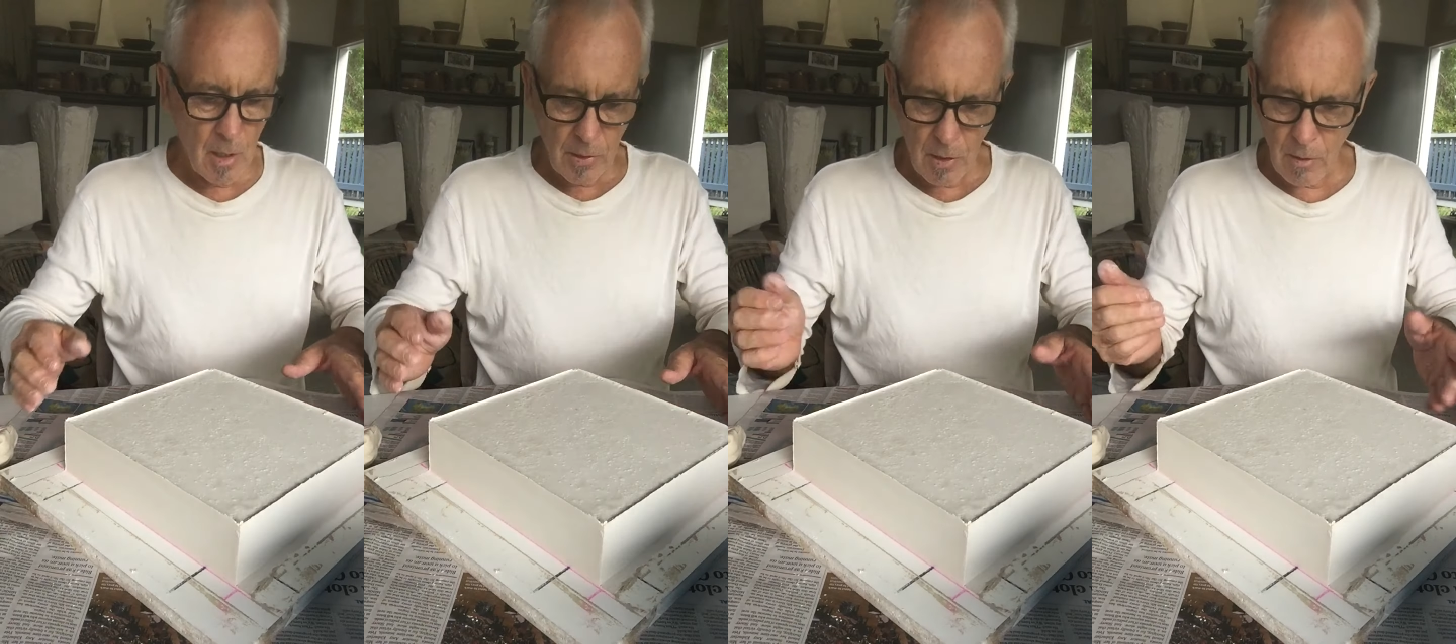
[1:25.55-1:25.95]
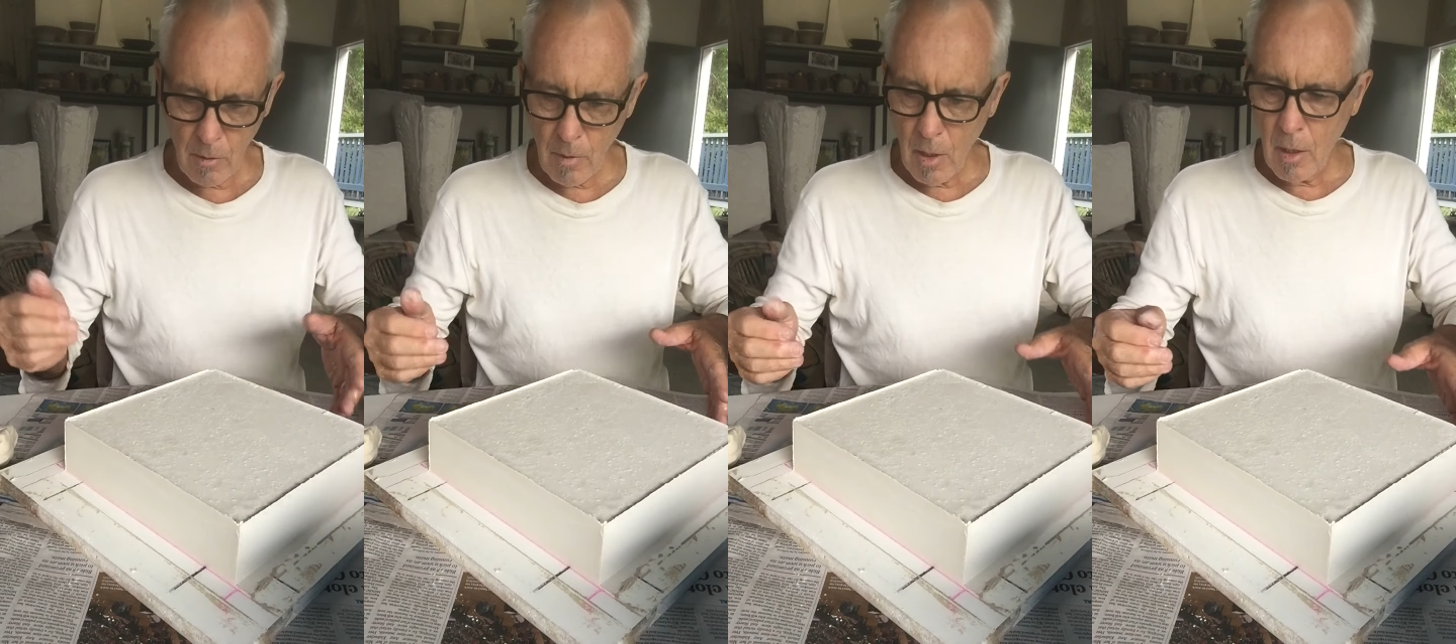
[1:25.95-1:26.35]

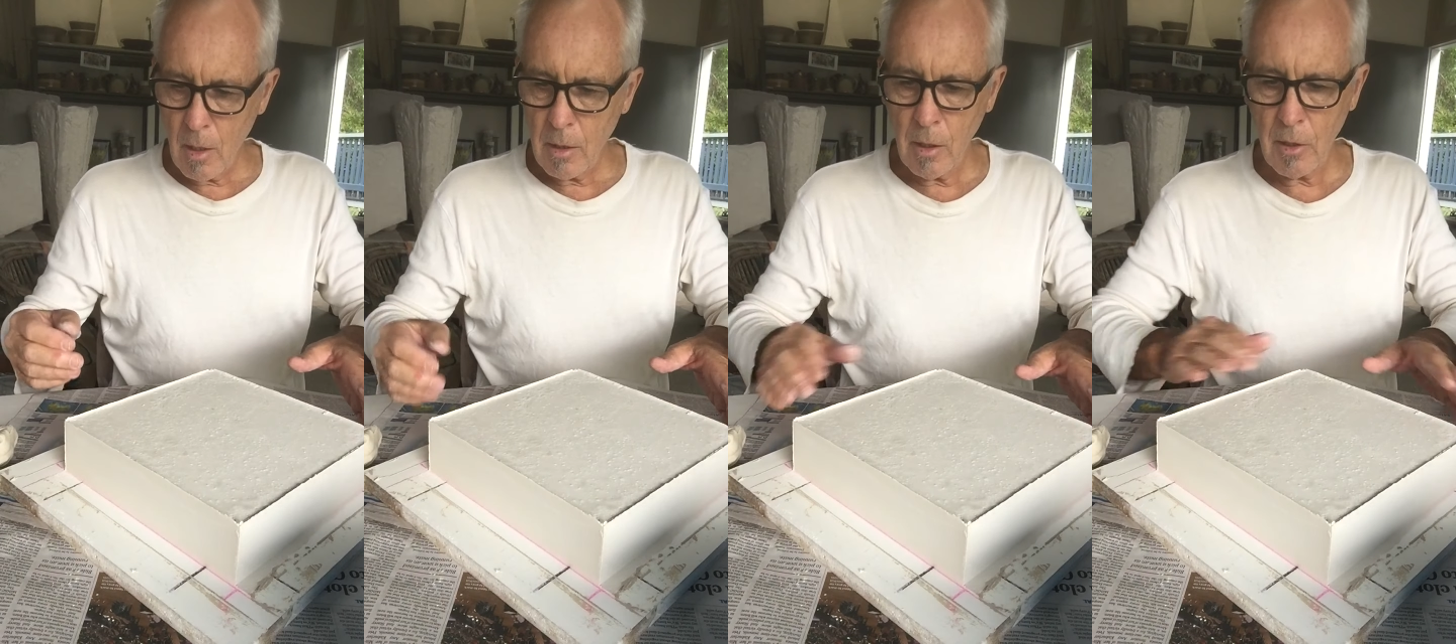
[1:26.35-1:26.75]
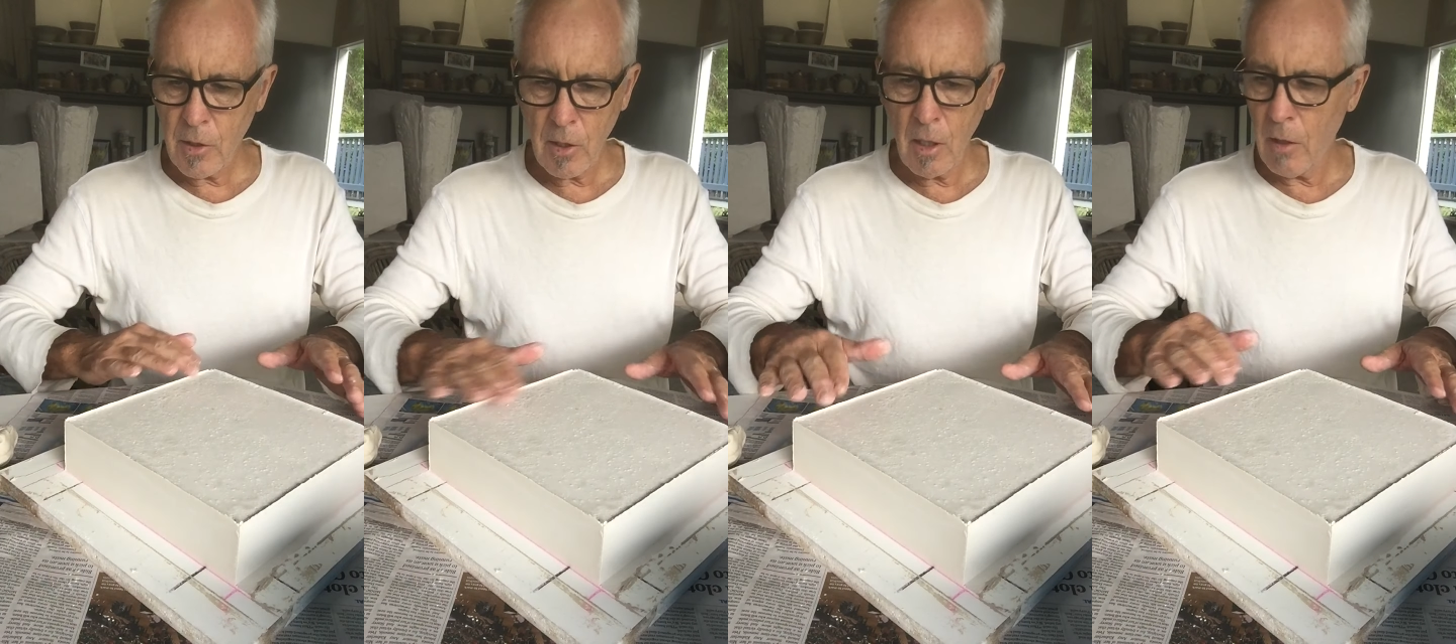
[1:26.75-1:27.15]
So you can
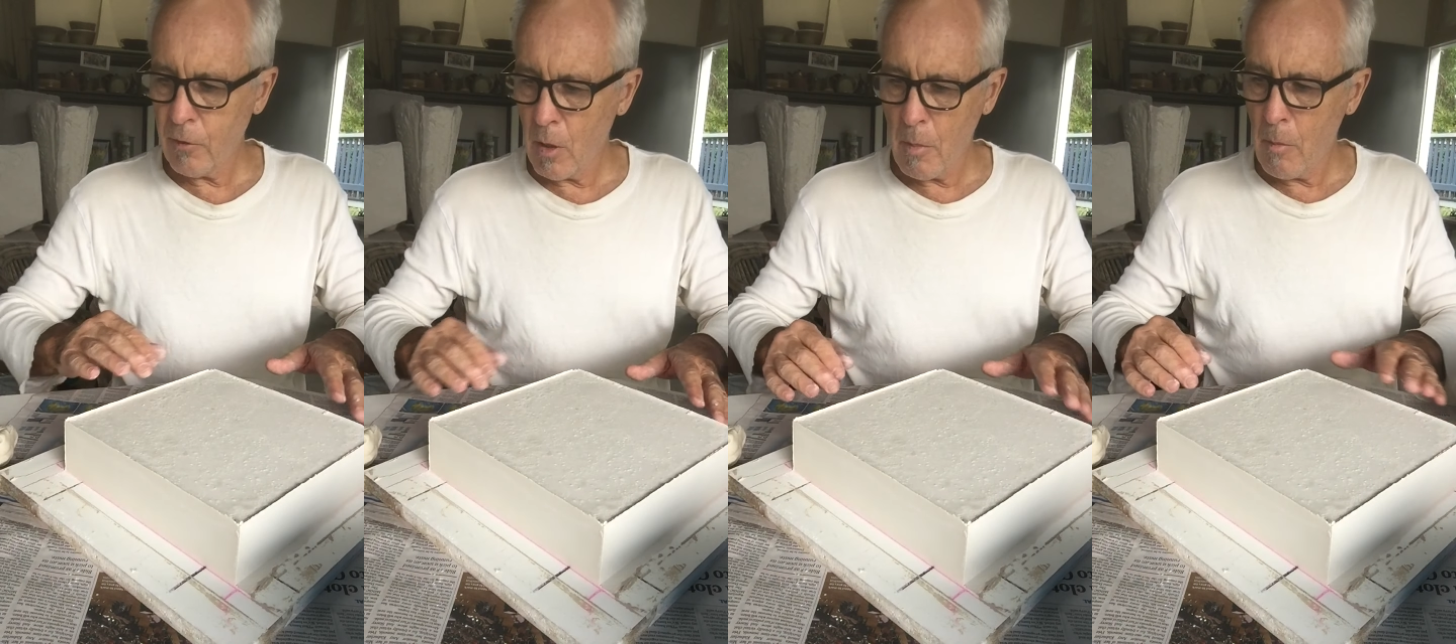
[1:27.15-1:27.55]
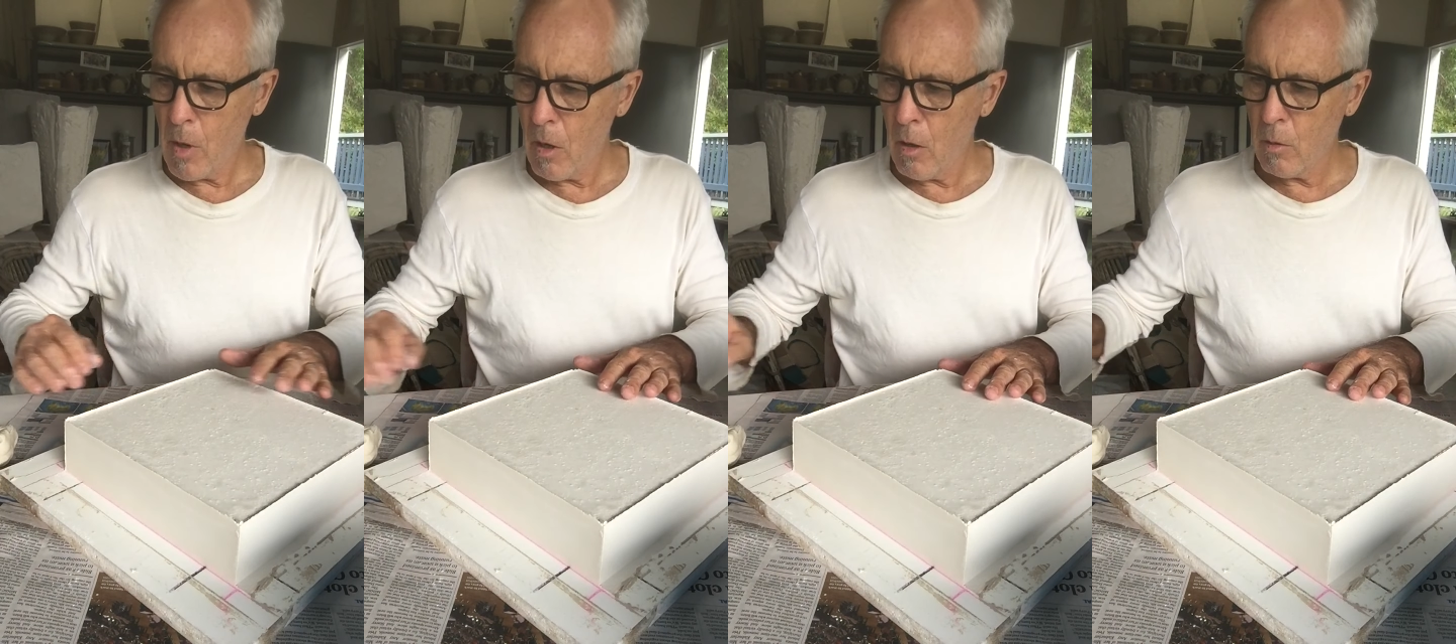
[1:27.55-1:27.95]
see I've got my
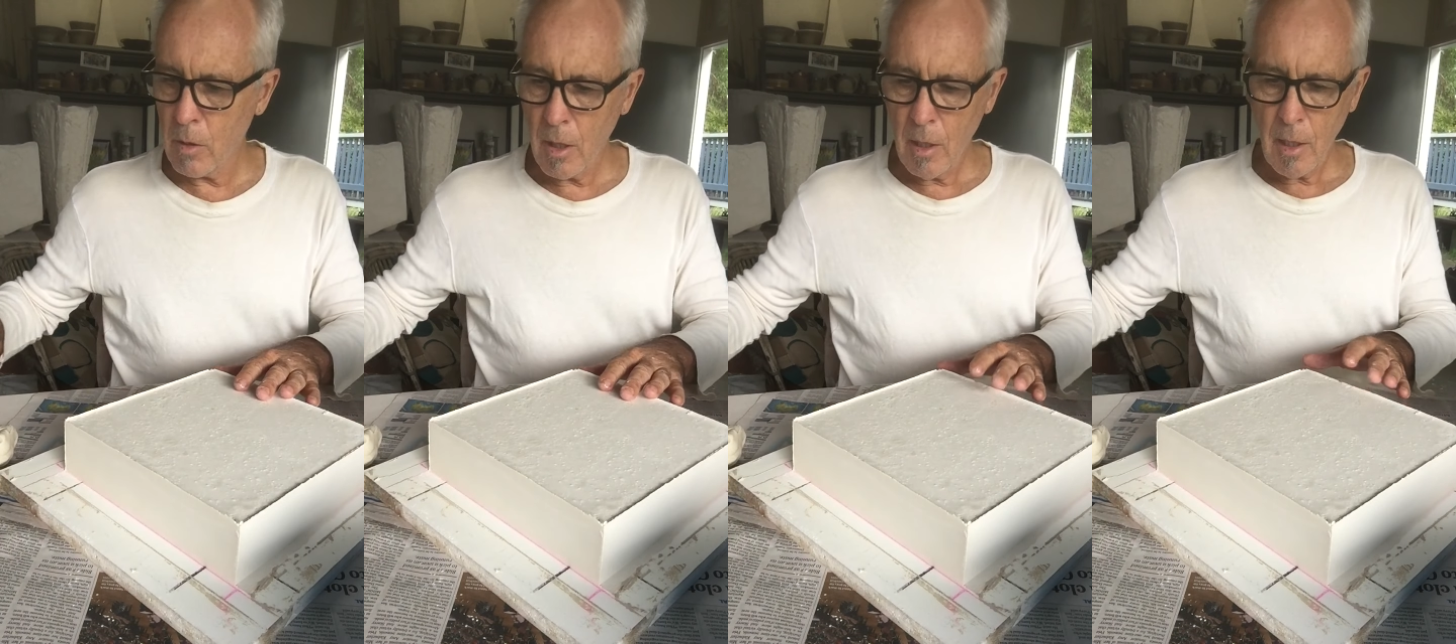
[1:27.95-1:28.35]
mould.